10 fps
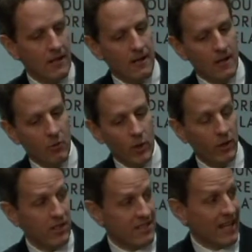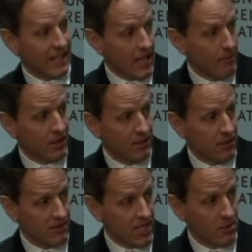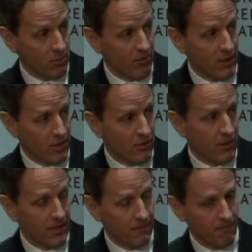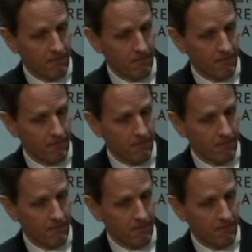uh, where it's economically sensible for them to do that.